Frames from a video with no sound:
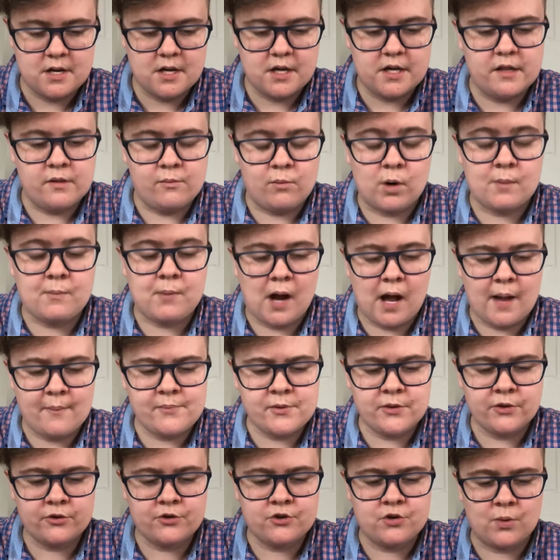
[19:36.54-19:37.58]
The more
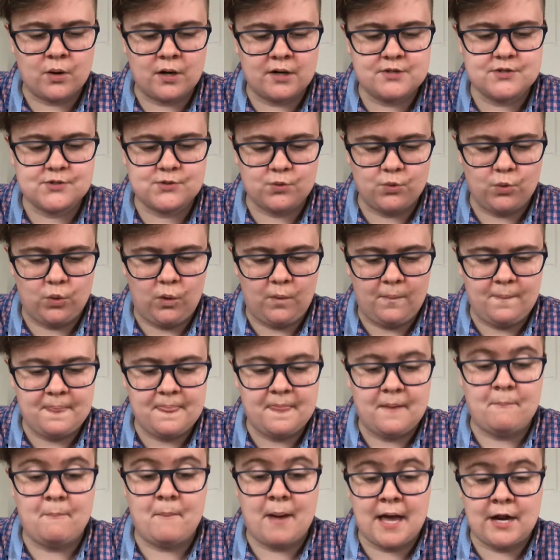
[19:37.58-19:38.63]
popular you are at school,
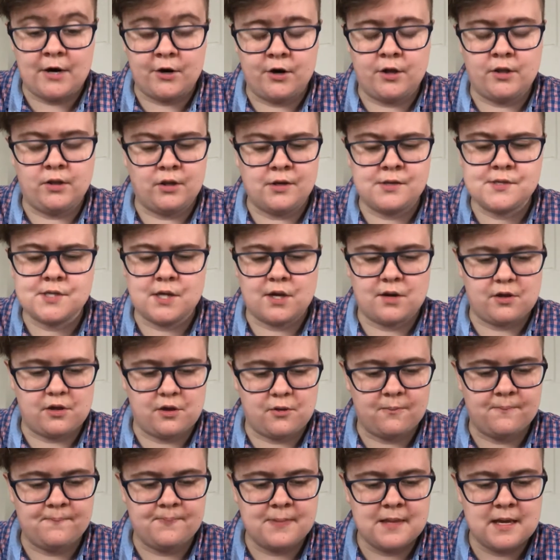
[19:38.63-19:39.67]
the better it looks on
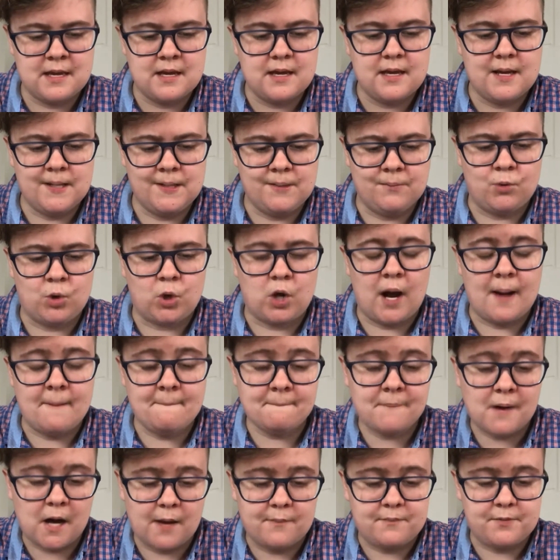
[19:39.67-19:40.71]
you, and the more
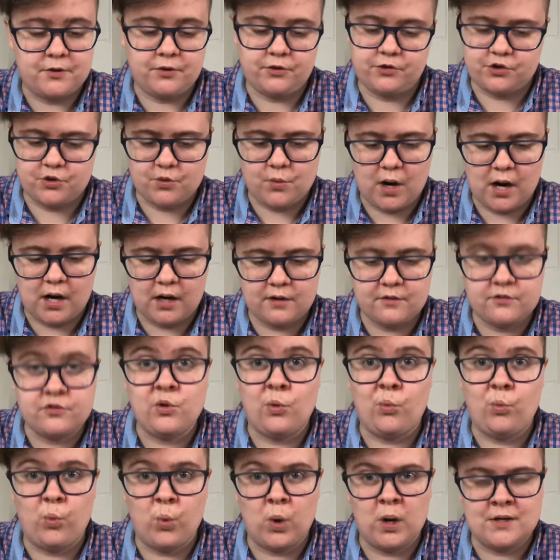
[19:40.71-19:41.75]
unpopular you are, the
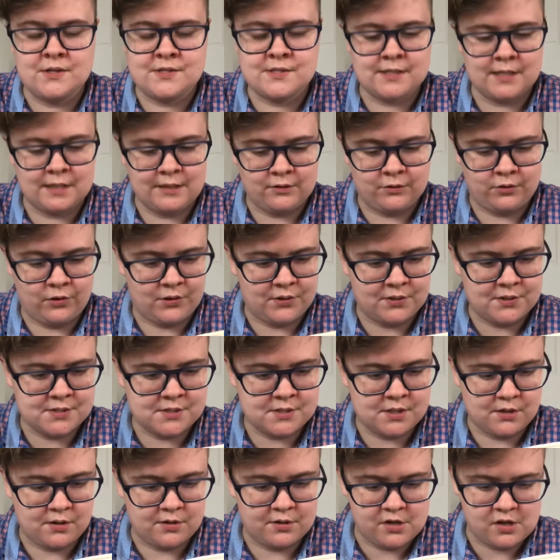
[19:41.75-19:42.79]
worse it looks
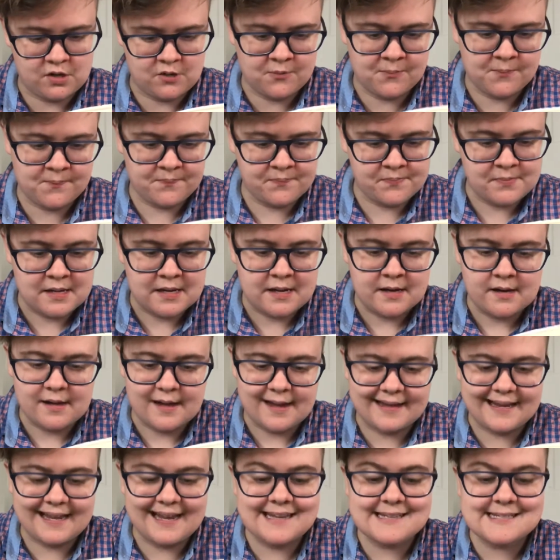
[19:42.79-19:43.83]
on you.
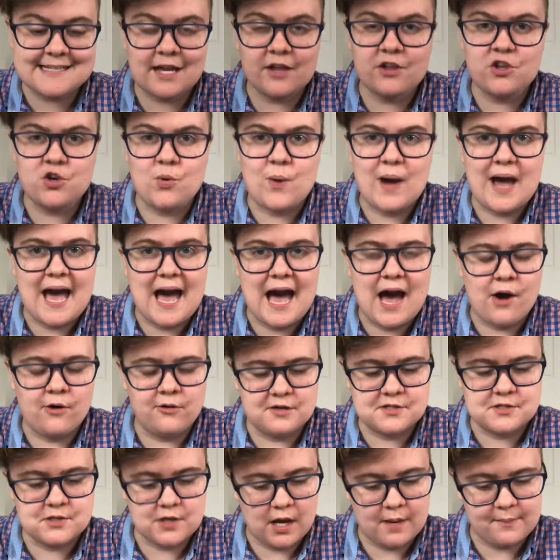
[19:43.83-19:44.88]
I can't tell you how
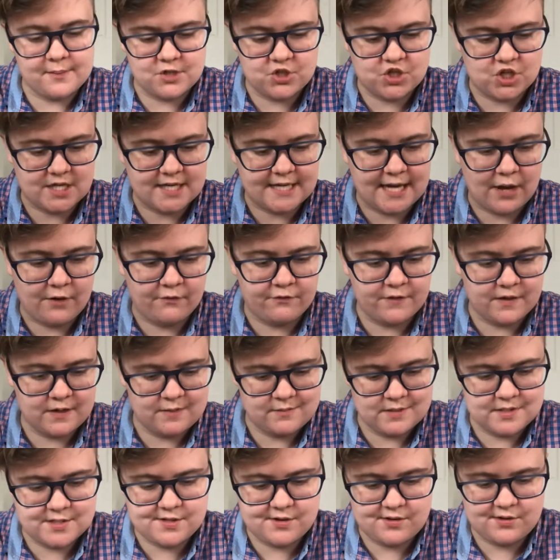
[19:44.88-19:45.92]
a snobby chic outfit
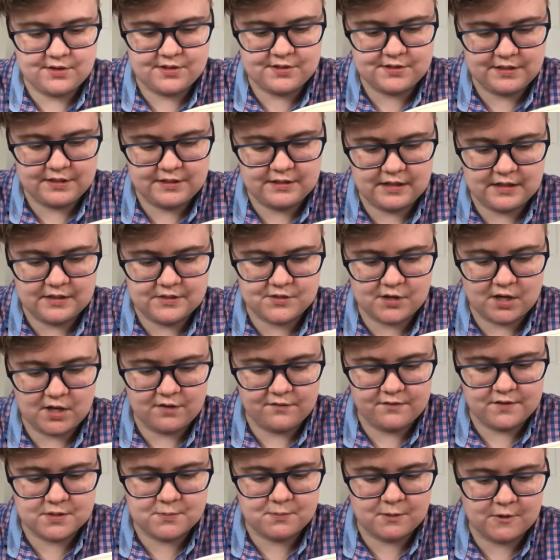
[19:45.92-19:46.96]
mysteriously does
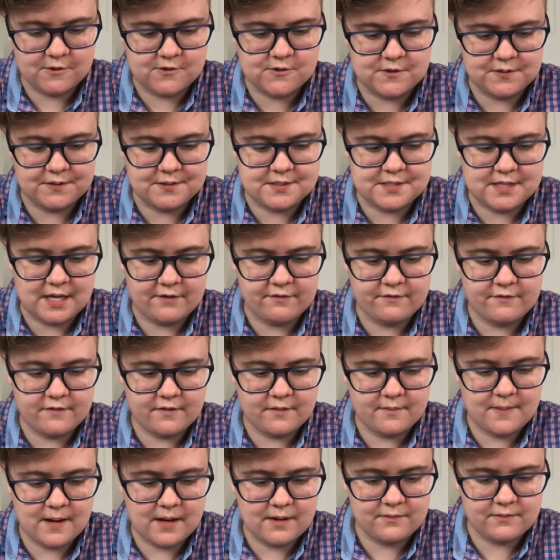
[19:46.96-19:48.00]
all this personal stuff
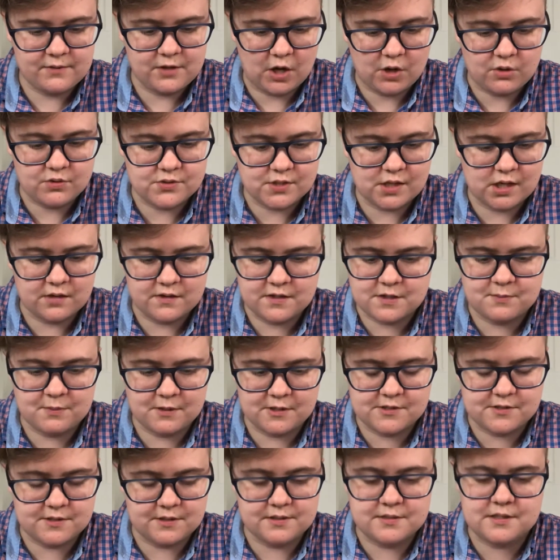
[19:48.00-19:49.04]
about knows all this
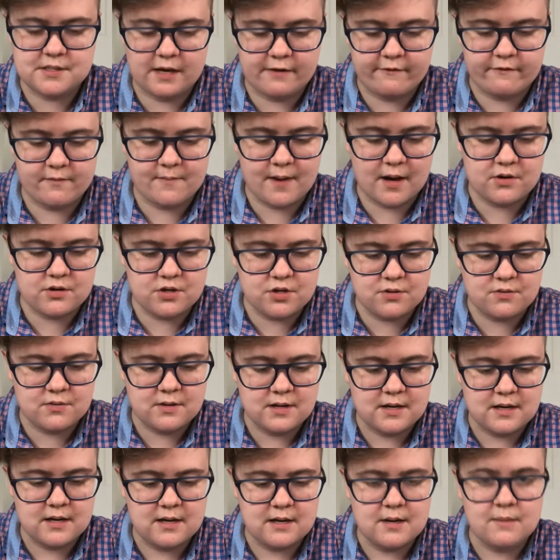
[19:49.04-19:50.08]
personal stuff about you,
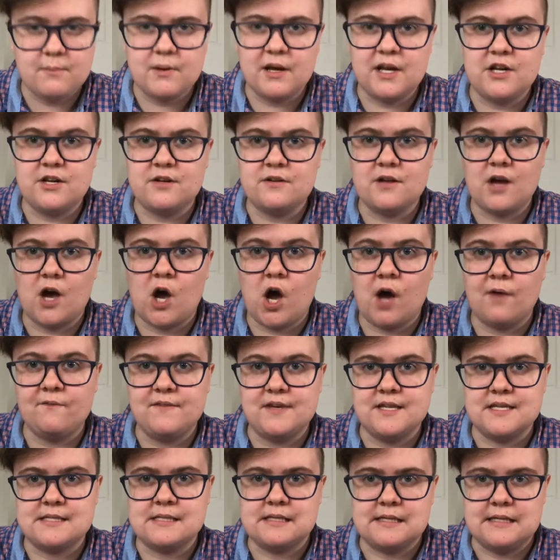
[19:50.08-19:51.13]
but it
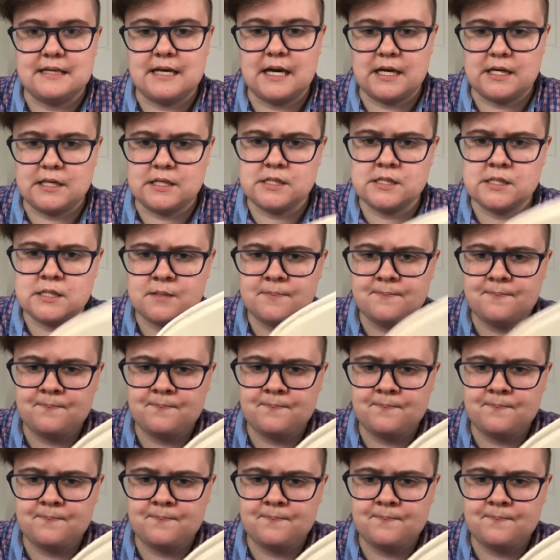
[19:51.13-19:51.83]
obviously does.